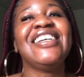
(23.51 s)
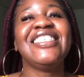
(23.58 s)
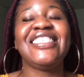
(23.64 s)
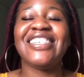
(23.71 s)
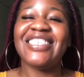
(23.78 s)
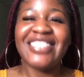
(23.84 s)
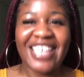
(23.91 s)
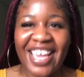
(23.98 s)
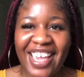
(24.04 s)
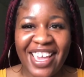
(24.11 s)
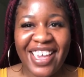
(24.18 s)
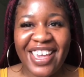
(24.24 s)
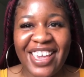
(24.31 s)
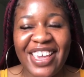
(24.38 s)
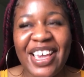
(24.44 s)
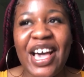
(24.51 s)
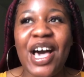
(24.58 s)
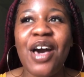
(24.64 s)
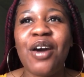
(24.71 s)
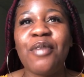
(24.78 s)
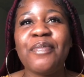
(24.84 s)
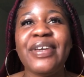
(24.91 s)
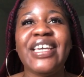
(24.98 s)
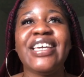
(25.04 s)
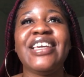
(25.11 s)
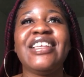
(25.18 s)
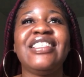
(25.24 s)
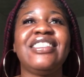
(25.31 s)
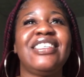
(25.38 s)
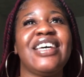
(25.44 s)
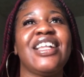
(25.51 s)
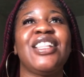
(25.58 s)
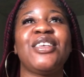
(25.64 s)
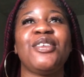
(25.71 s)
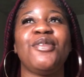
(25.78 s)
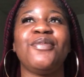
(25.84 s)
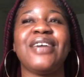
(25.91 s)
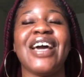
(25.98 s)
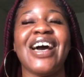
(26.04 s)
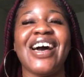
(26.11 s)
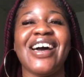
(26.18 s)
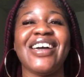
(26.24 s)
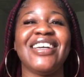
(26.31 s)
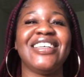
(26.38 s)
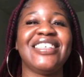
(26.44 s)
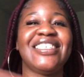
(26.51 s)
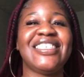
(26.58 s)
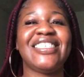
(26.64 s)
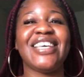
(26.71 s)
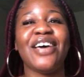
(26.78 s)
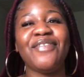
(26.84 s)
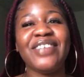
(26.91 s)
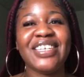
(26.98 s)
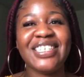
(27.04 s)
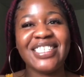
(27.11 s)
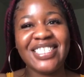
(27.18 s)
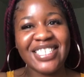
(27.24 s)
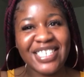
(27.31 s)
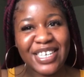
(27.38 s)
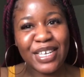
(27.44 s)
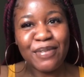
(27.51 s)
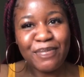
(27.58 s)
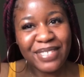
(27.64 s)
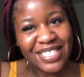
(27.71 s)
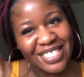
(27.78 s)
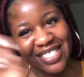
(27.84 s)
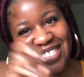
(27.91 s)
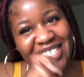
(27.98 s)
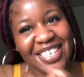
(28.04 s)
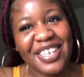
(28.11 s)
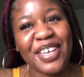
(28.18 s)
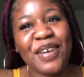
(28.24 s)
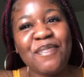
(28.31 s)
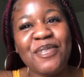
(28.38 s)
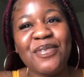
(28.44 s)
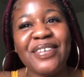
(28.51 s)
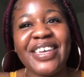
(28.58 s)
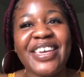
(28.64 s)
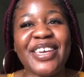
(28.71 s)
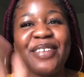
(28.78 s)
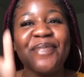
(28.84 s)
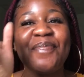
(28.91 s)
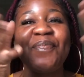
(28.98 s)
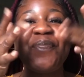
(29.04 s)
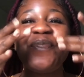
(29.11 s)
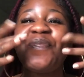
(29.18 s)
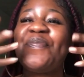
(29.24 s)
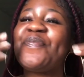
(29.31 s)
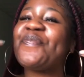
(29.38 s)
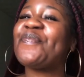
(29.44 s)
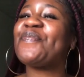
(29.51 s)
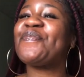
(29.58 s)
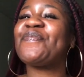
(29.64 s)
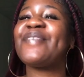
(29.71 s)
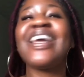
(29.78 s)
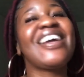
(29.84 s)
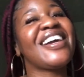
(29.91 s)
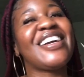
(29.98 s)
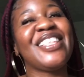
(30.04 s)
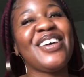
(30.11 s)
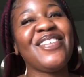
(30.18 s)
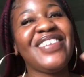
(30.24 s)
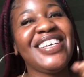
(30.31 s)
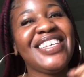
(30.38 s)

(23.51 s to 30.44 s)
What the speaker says: today I'll be telling you guys 7 tips to help you get glowing